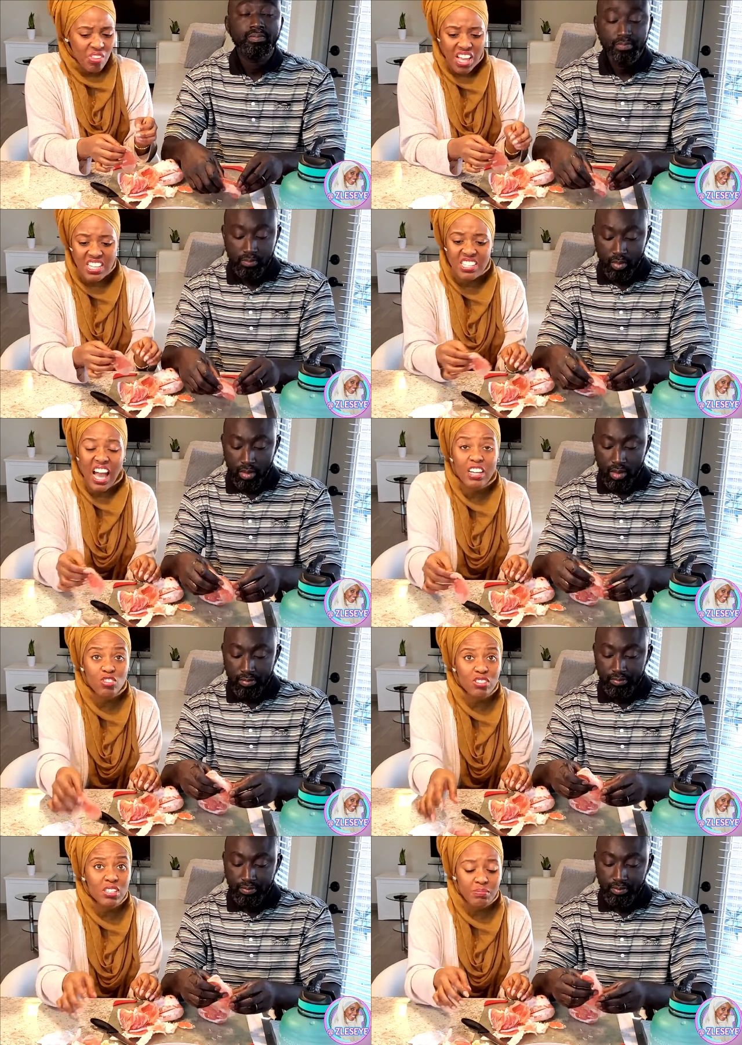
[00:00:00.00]
Speaker 1: It's
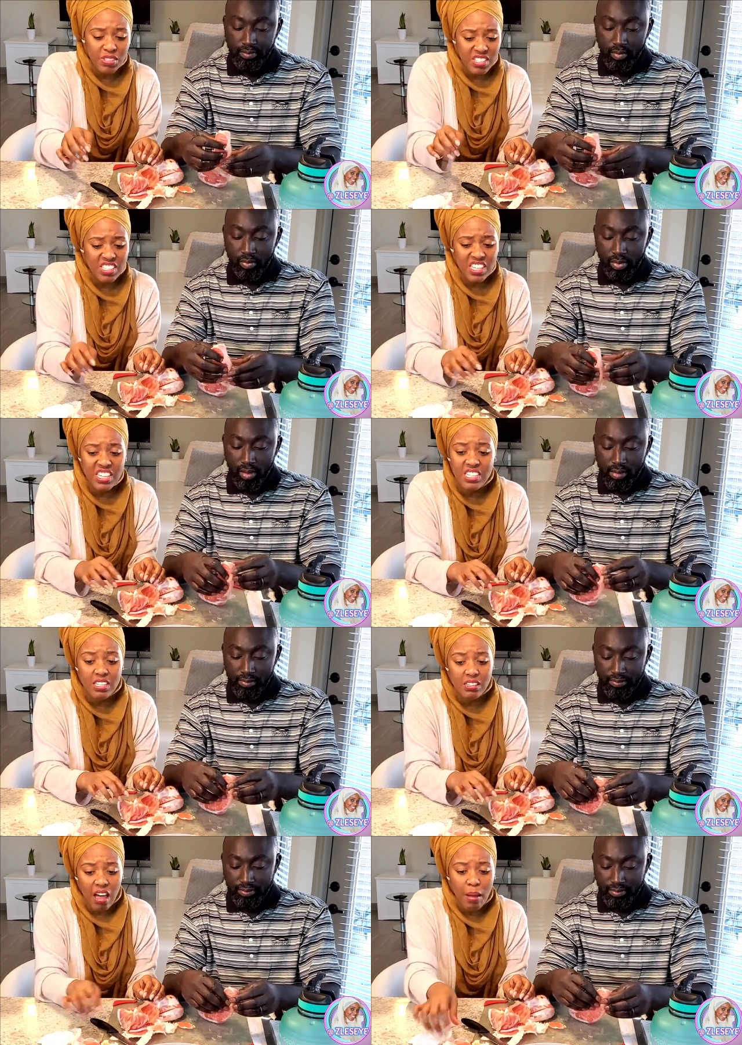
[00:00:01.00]
actually, the skin is a
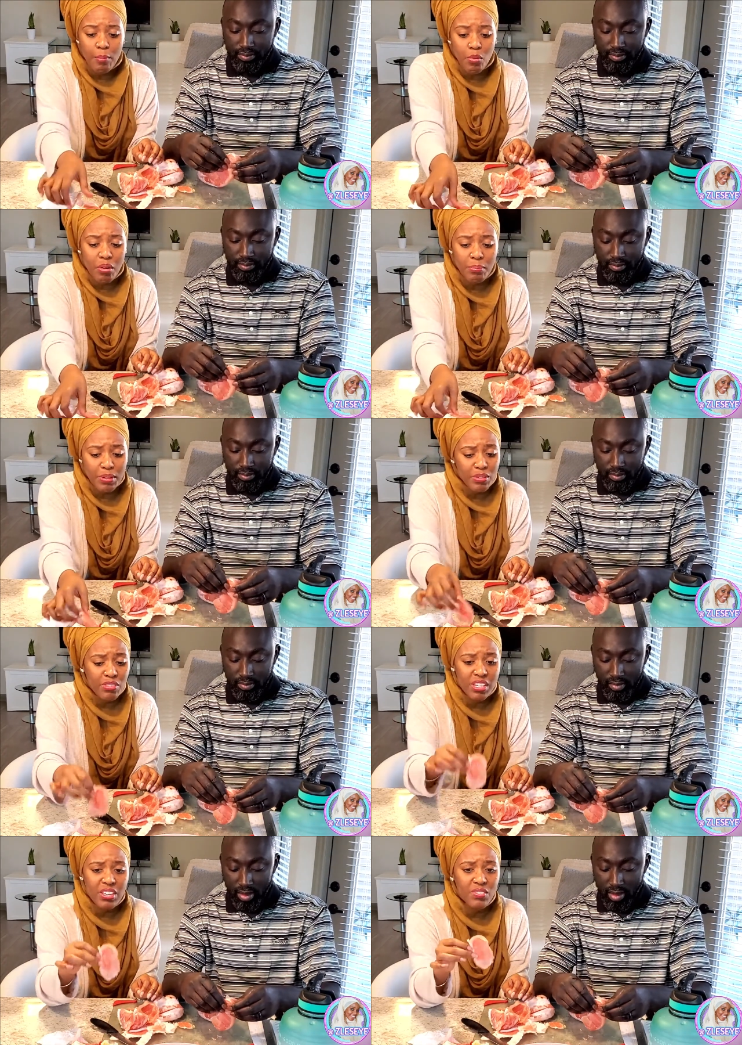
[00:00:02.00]
lot more bitter than
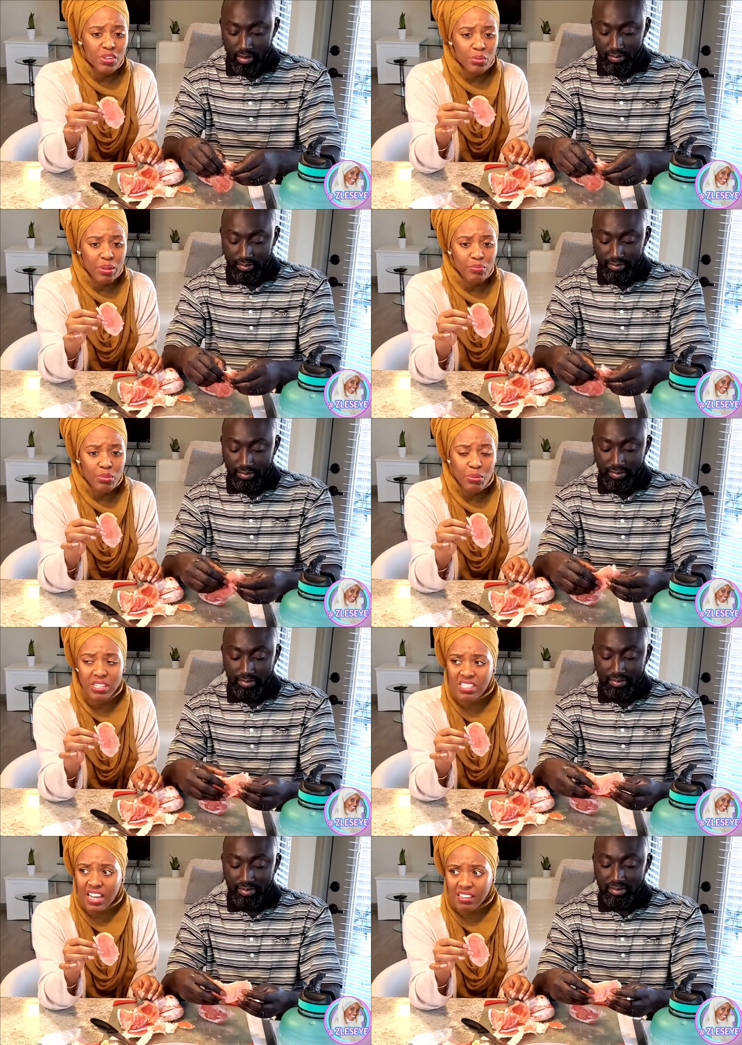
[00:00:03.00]
even a grapefruit. It's
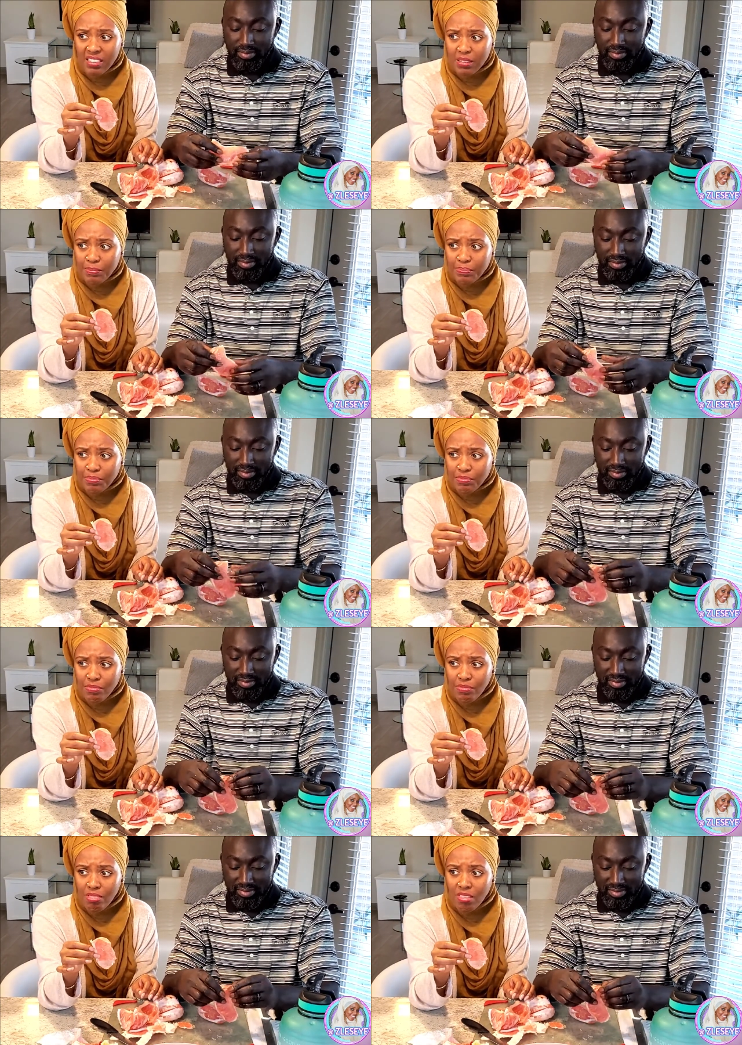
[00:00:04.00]
like the, mm-hmm.
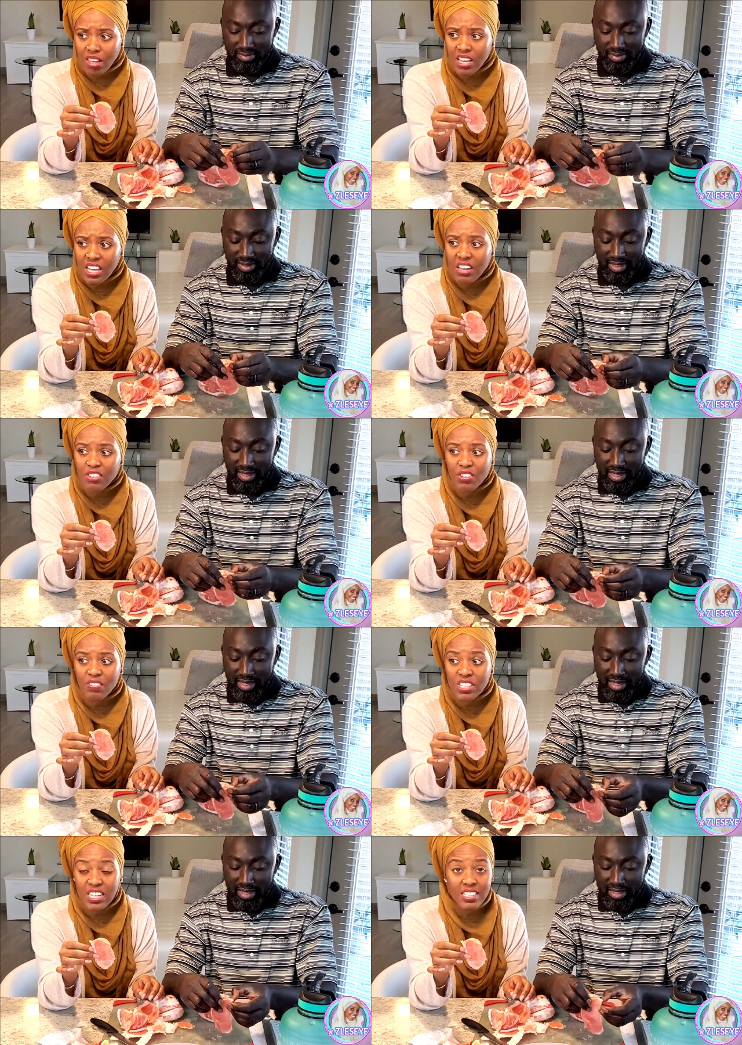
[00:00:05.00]
if you've ever
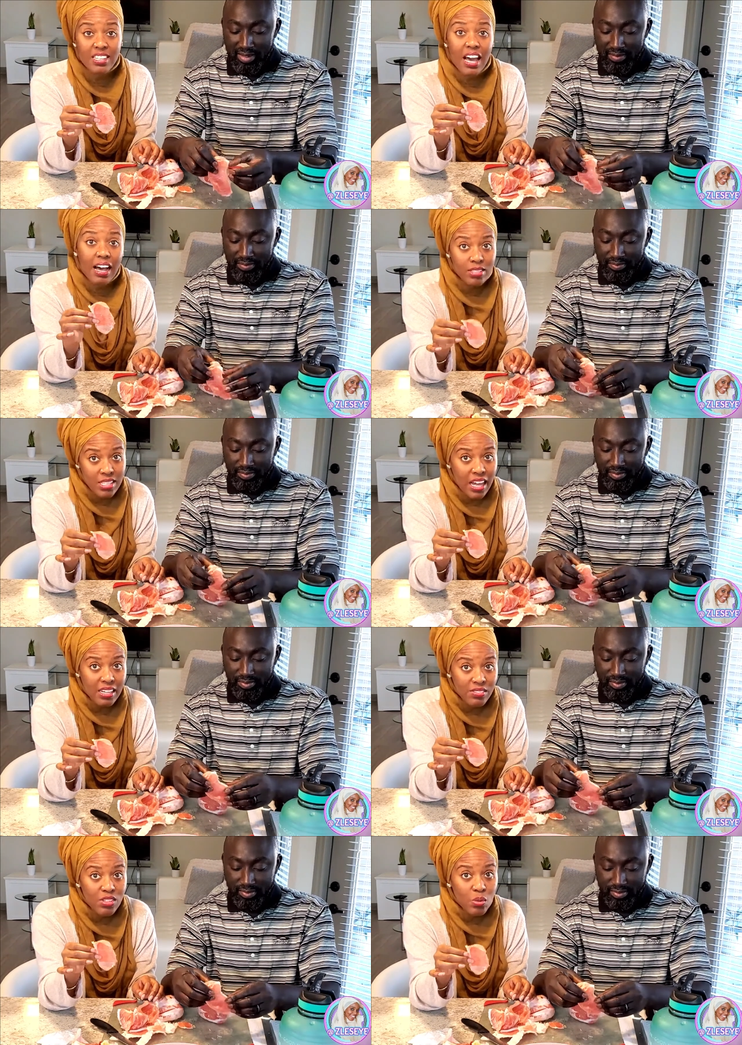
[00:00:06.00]
tasted the outside of
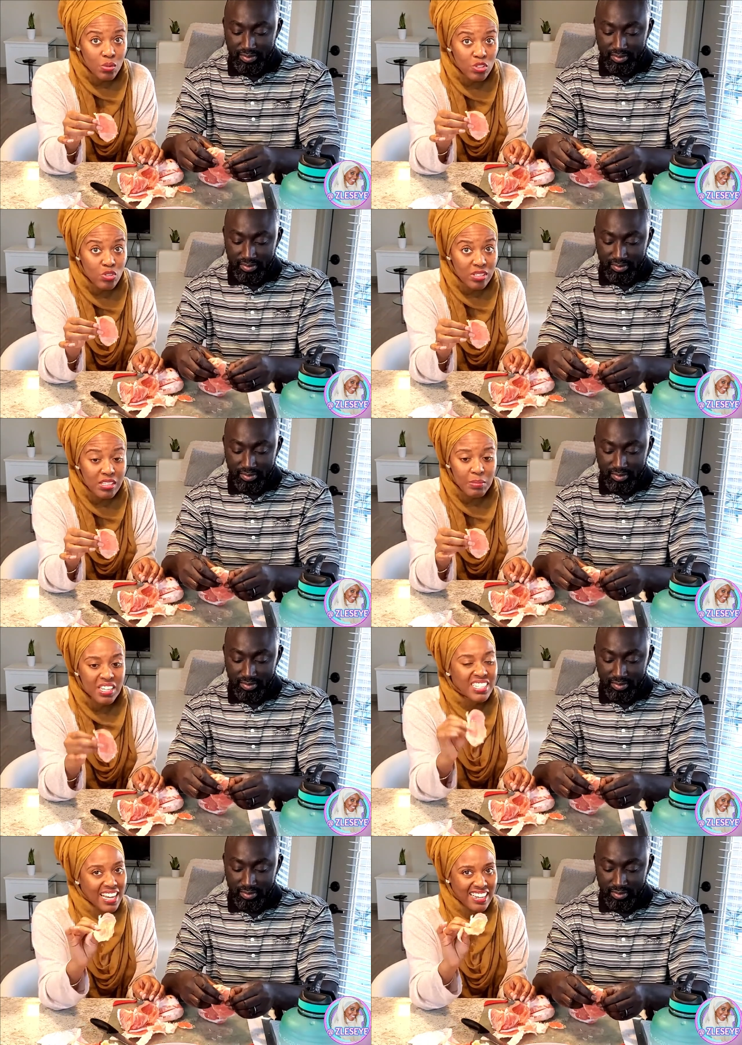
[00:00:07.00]
an orange or a lemon, it's
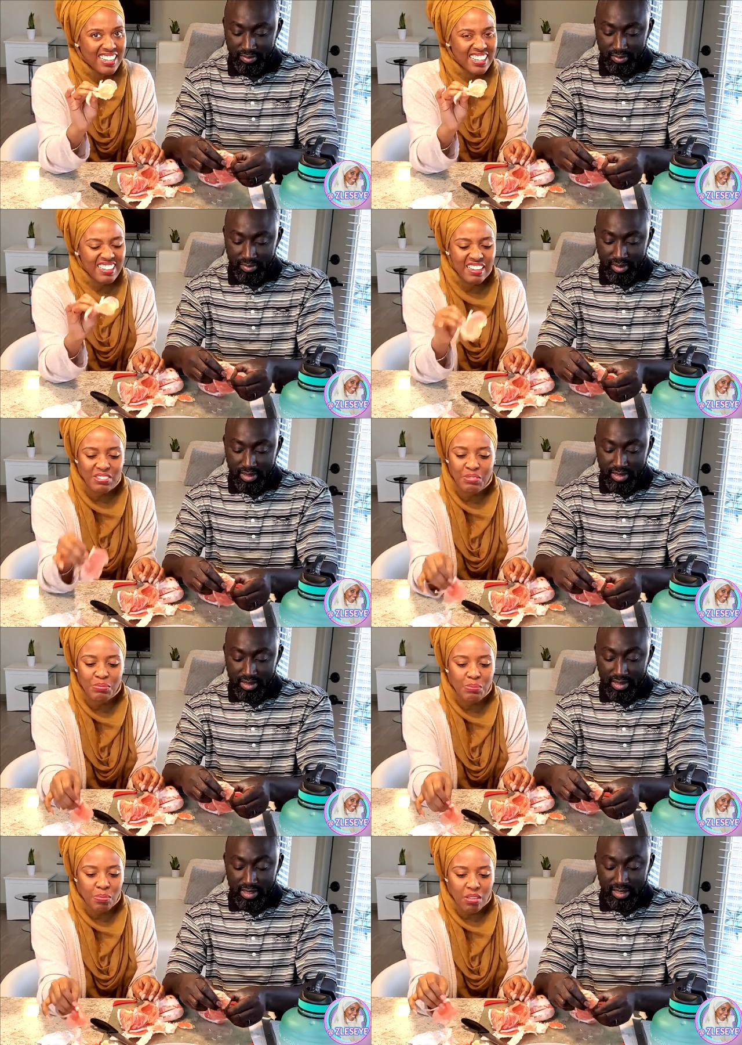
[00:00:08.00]
kind of like that.
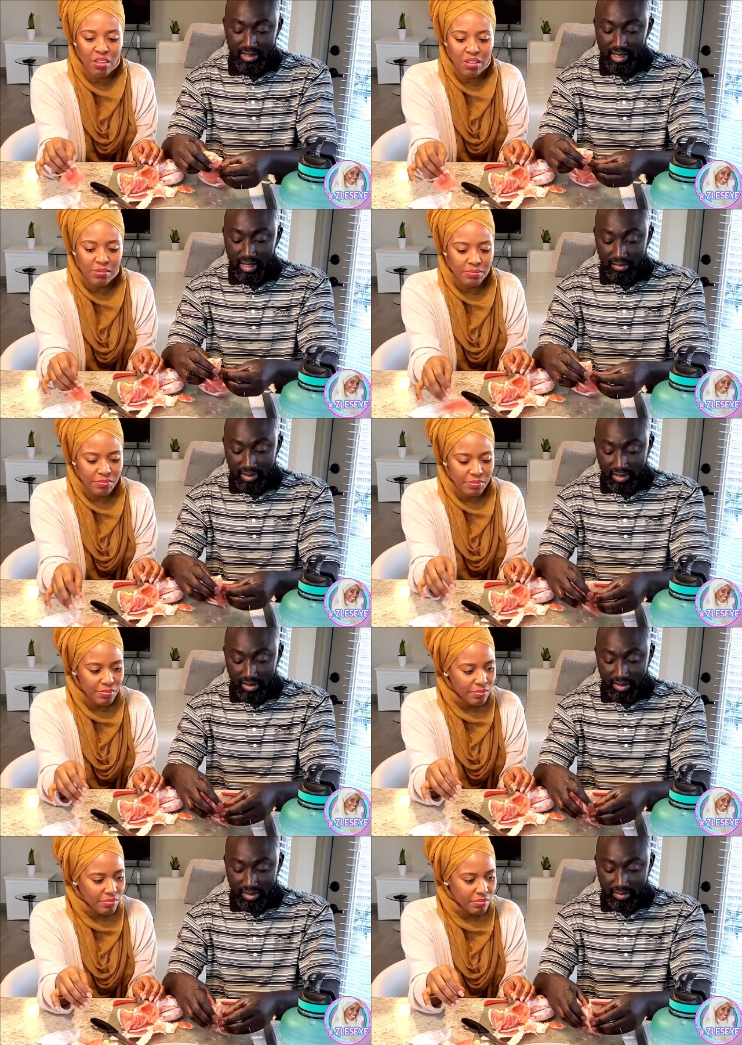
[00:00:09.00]
The inside is very good
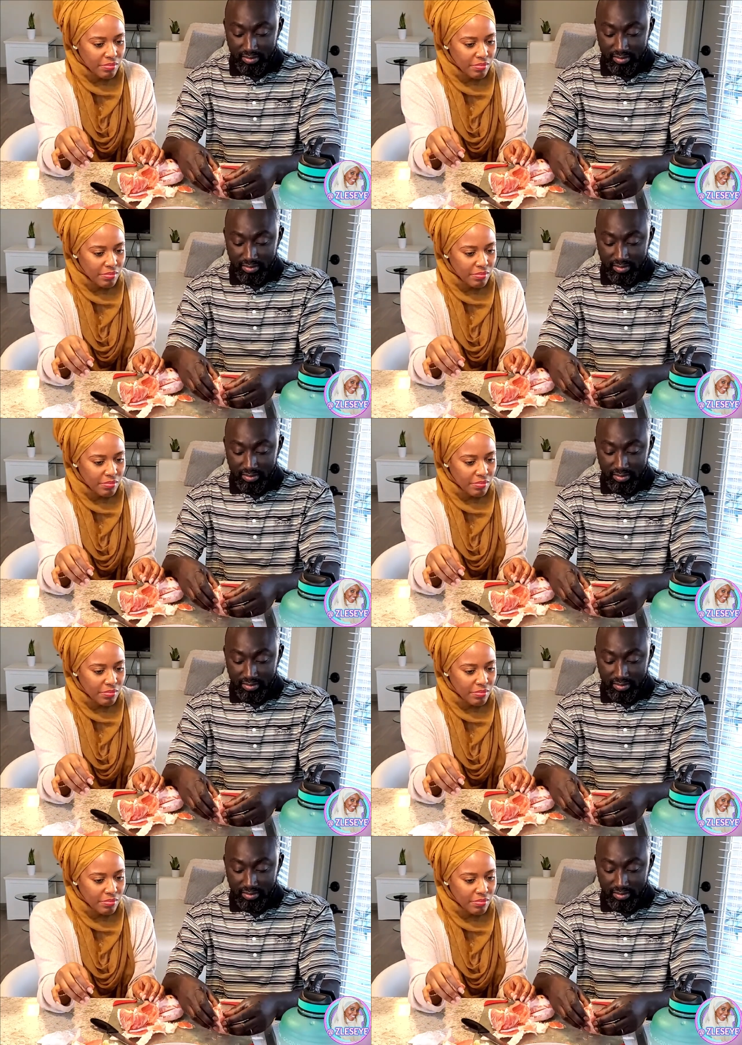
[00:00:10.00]
though.